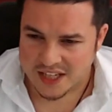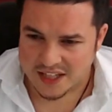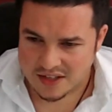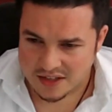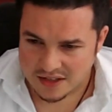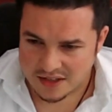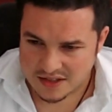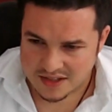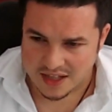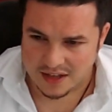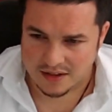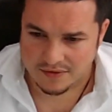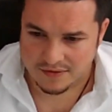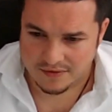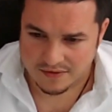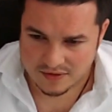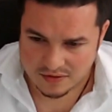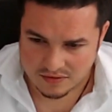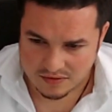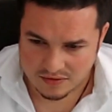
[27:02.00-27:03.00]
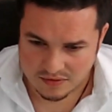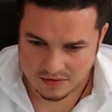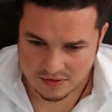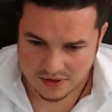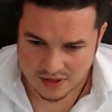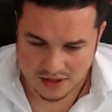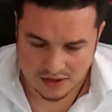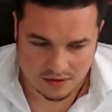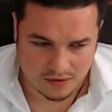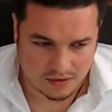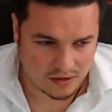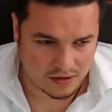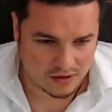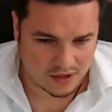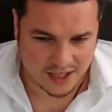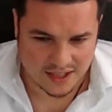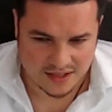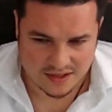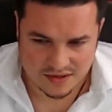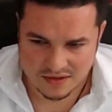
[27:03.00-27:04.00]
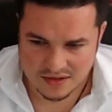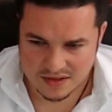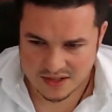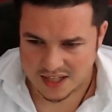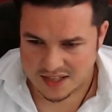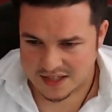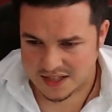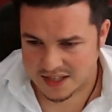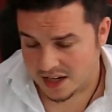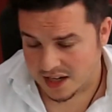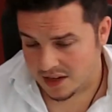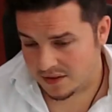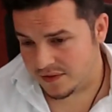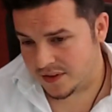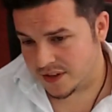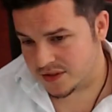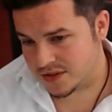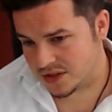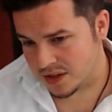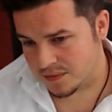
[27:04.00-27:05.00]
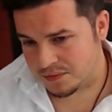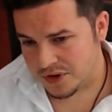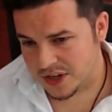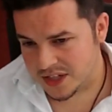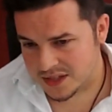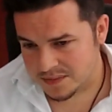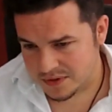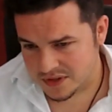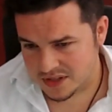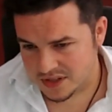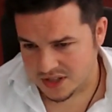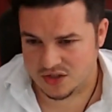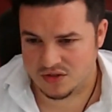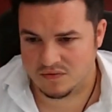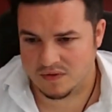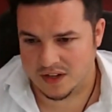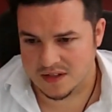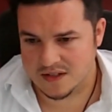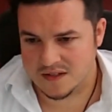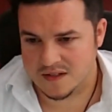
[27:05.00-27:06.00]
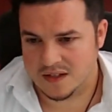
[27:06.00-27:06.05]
yourself against those nasty unfair stop runs, position runs.